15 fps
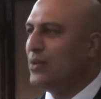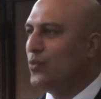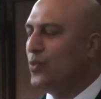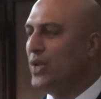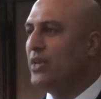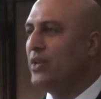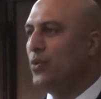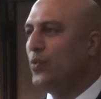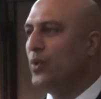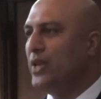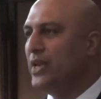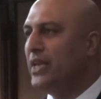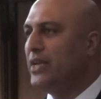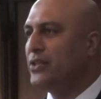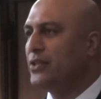We
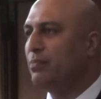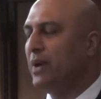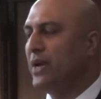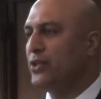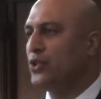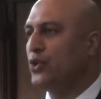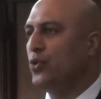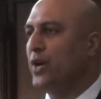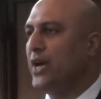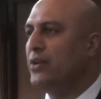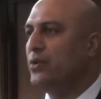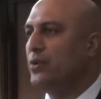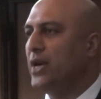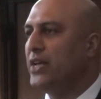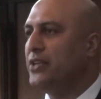need to make sure
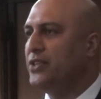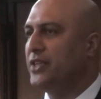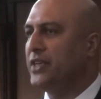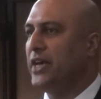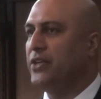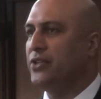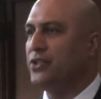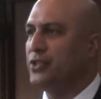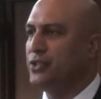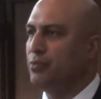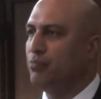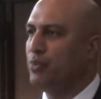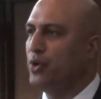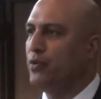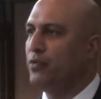education is
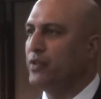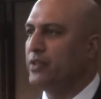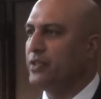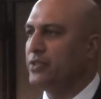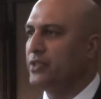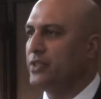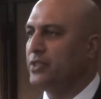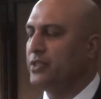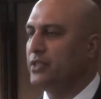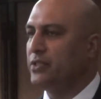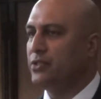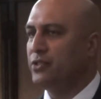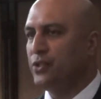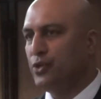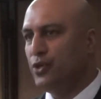improved in this city.
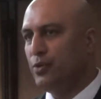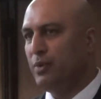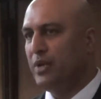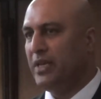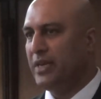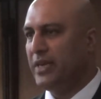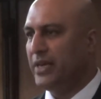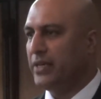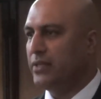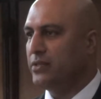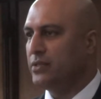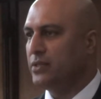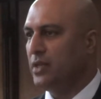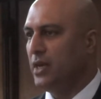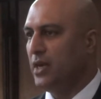There's too many
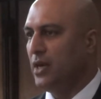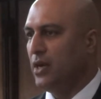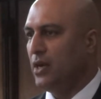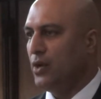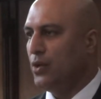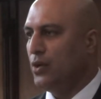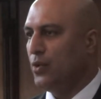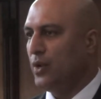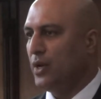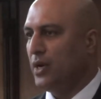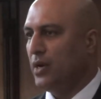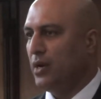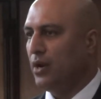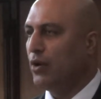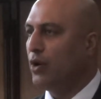kids who
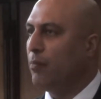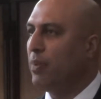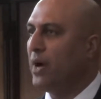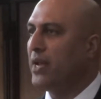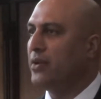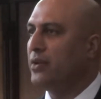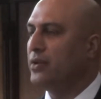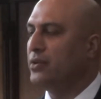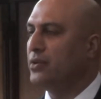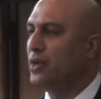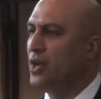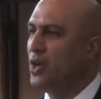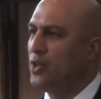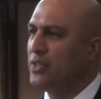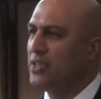are abandoned.
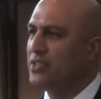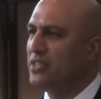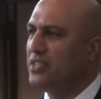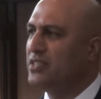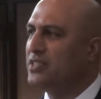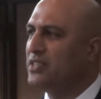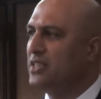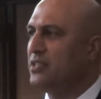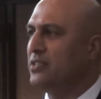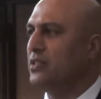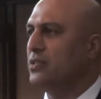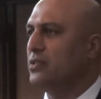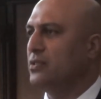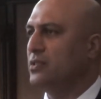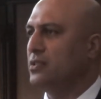There's an
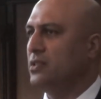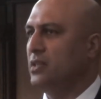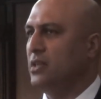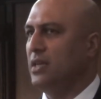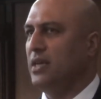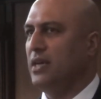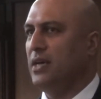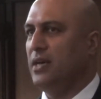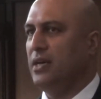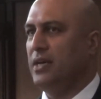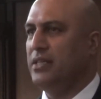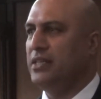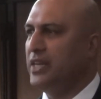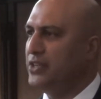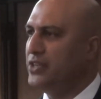insistence in
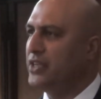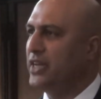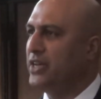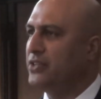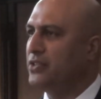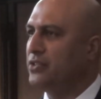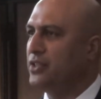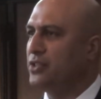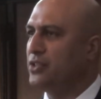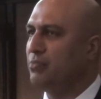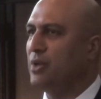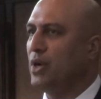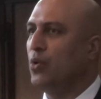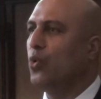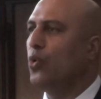the education system
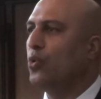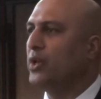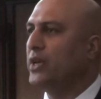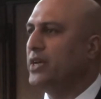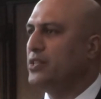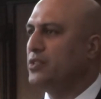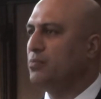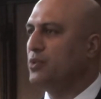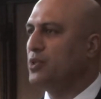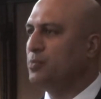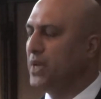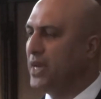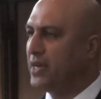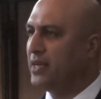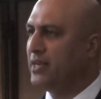that all kids must
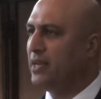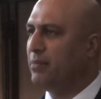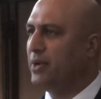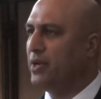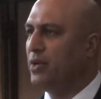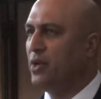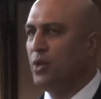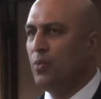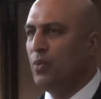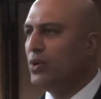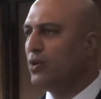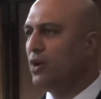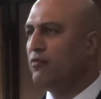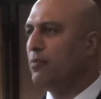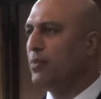be academic. But
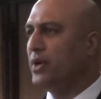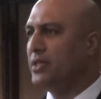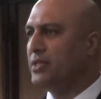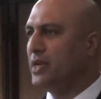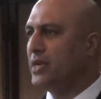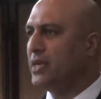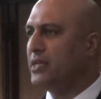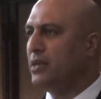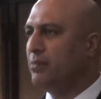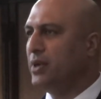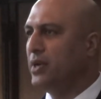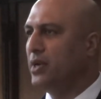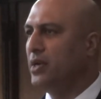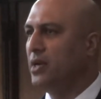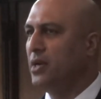not everybody's
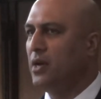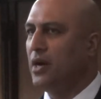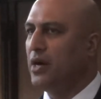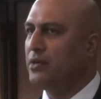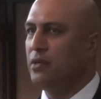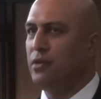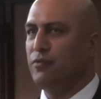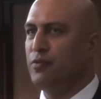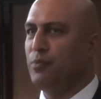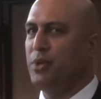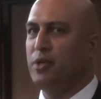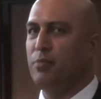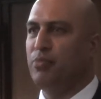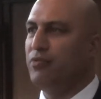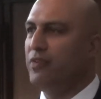academic. I'd have loved to be
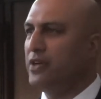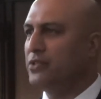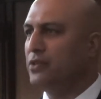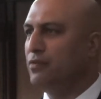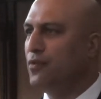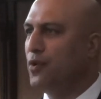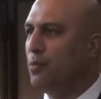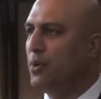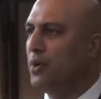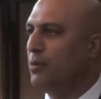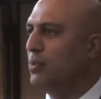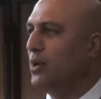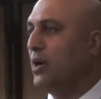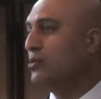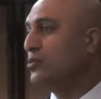a professional footballer,
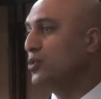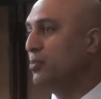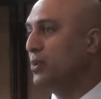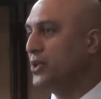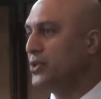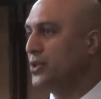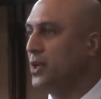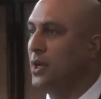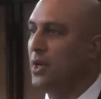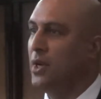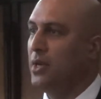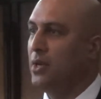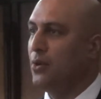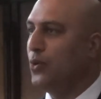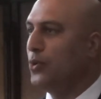but I was rubbish.
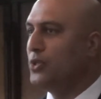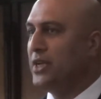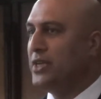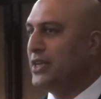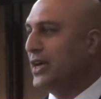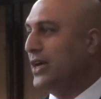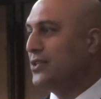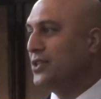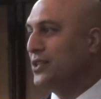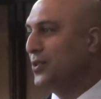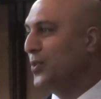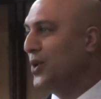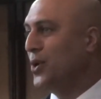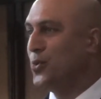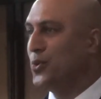All the education in
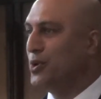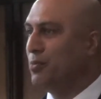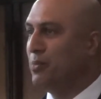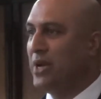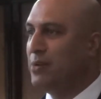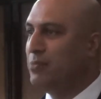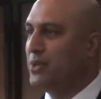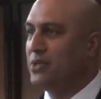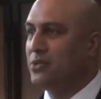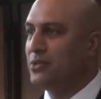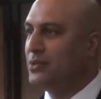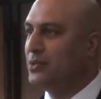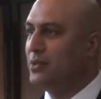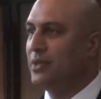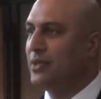the world would have made me,
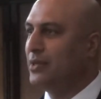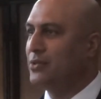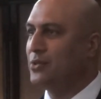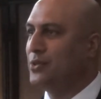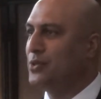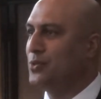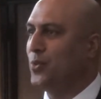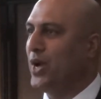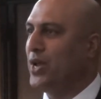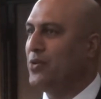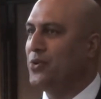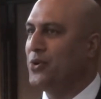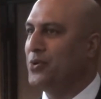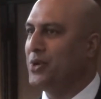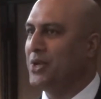you know, as good as Wayne
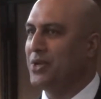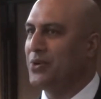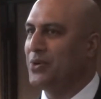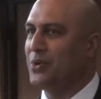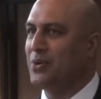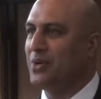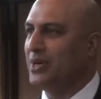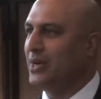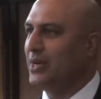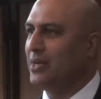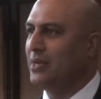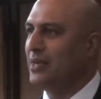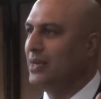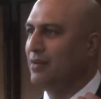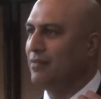Rooney or
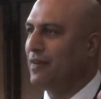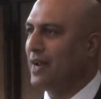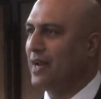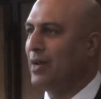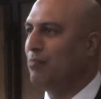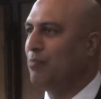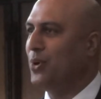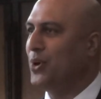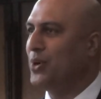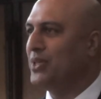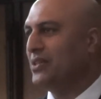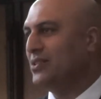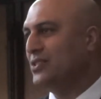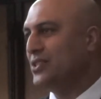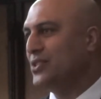Frank Lampard.
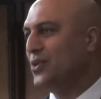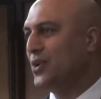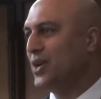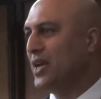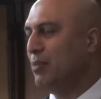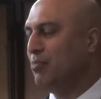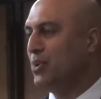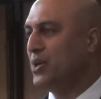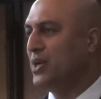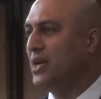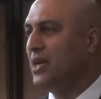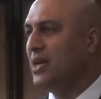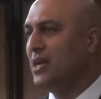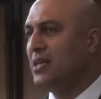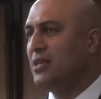That's just not going to happen.
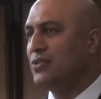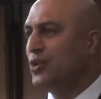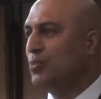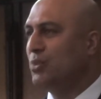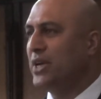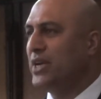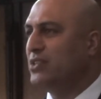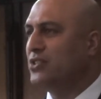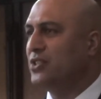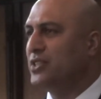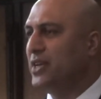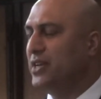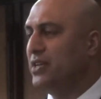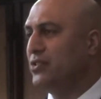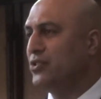Some kids just
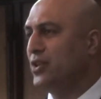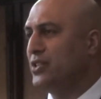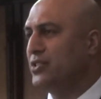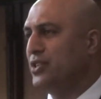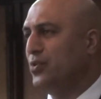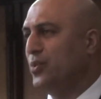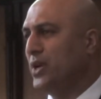ain't interested.